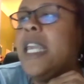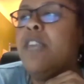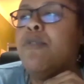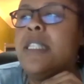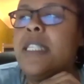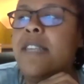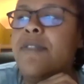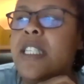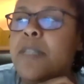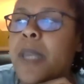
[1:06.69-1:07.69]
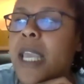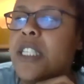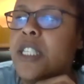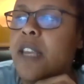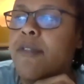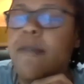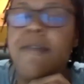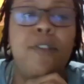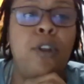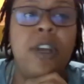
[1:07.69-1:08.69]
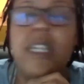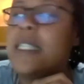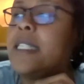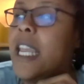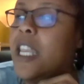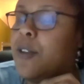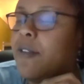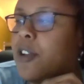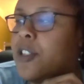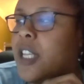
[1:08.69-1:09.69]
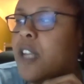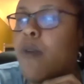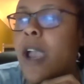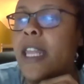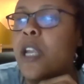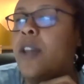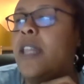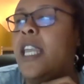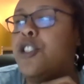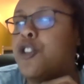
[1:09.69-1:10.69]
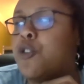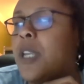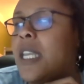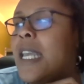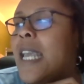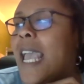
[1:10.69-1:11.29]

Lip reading: He received his PhD from Florida State University, writing on the history